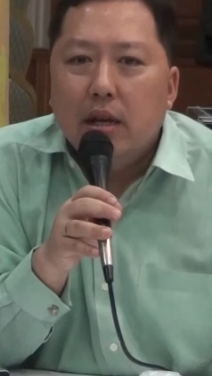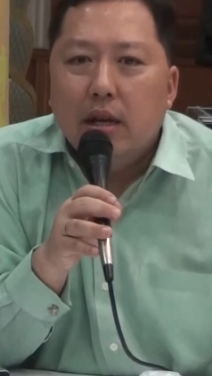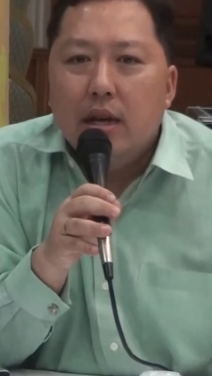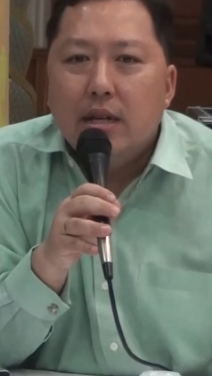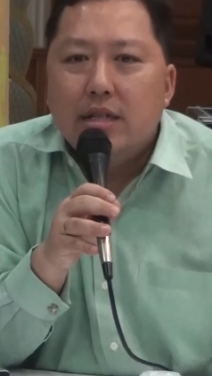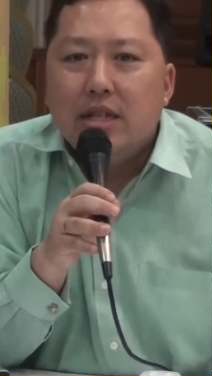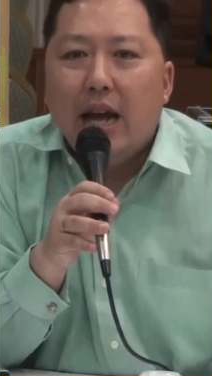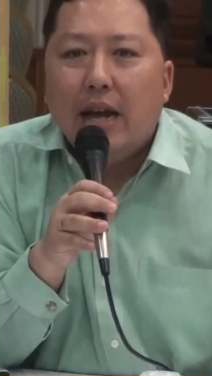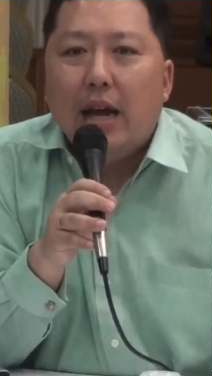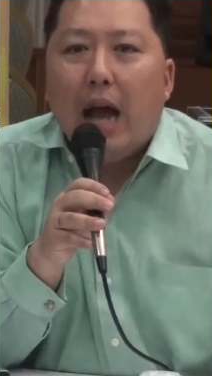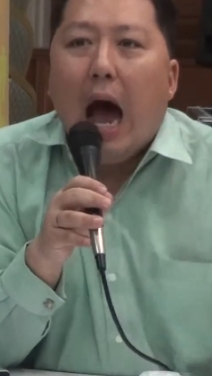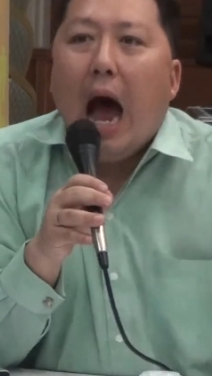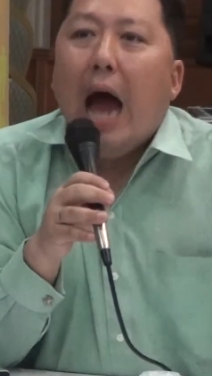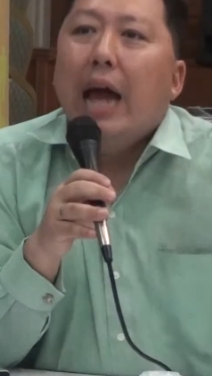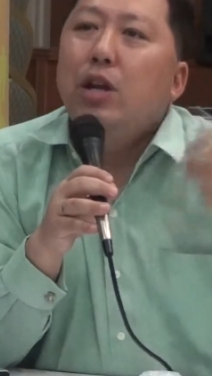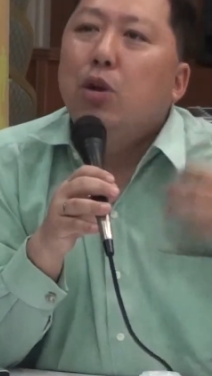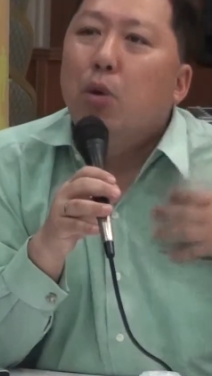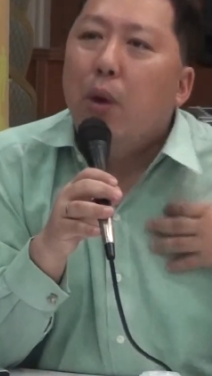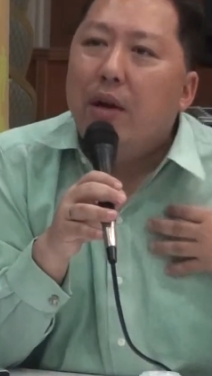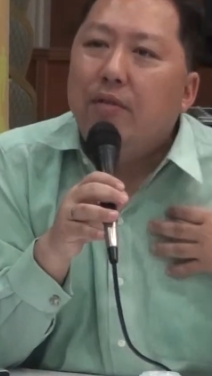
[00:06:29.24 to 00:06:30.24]
It's like, I
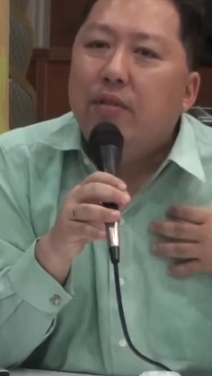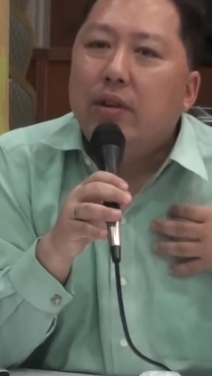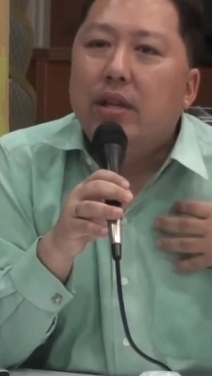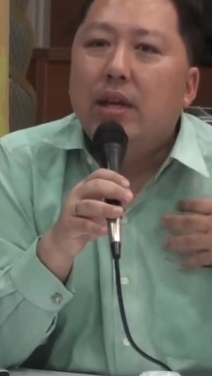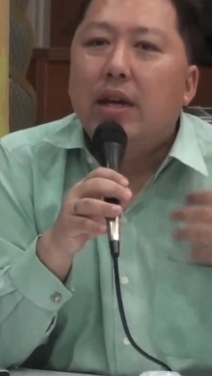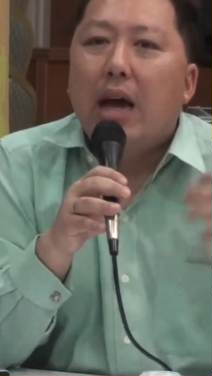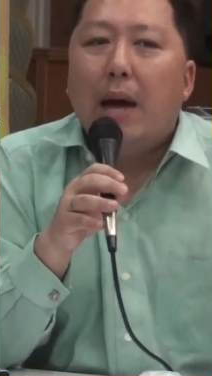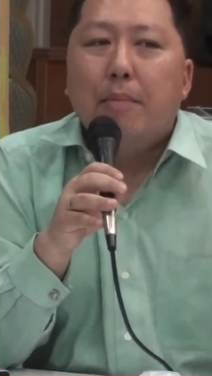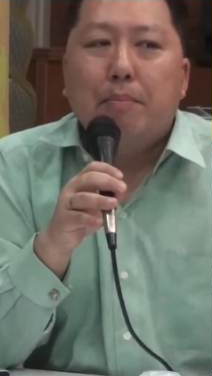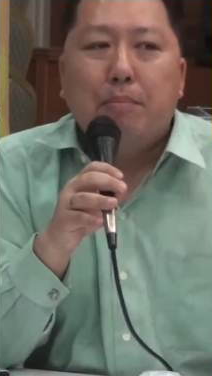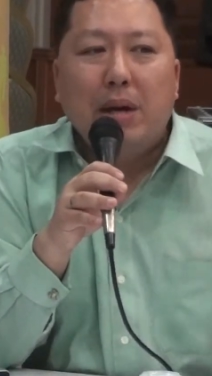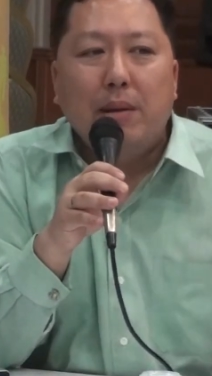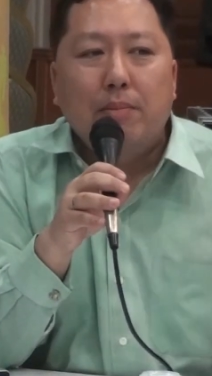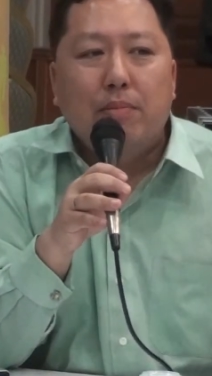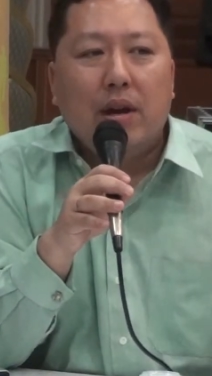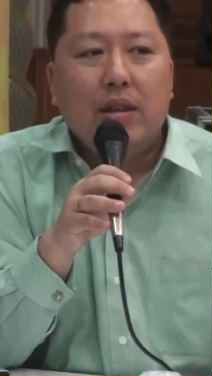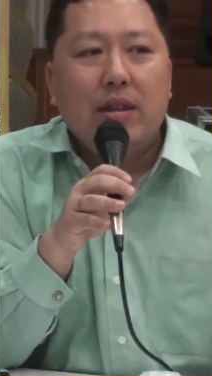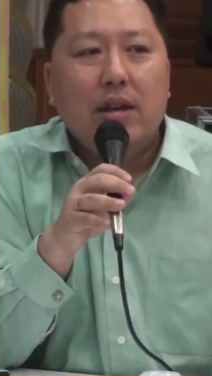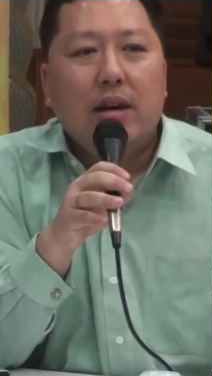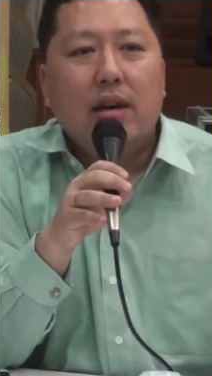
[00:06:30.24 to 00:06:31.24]
know everything, I'm Big
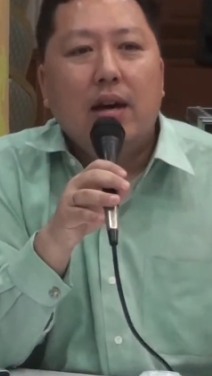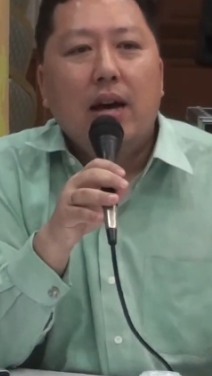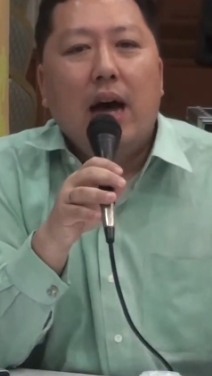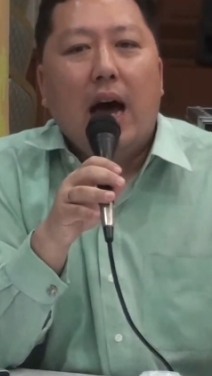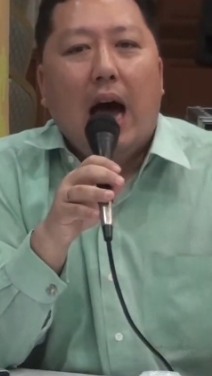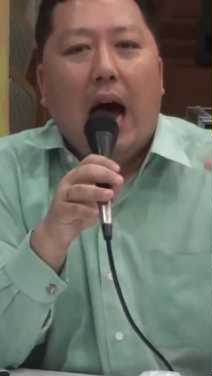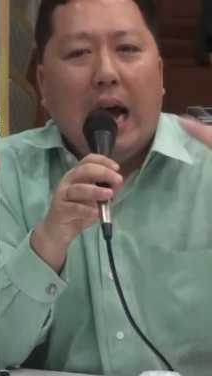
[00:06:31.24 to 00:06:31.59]
Brother,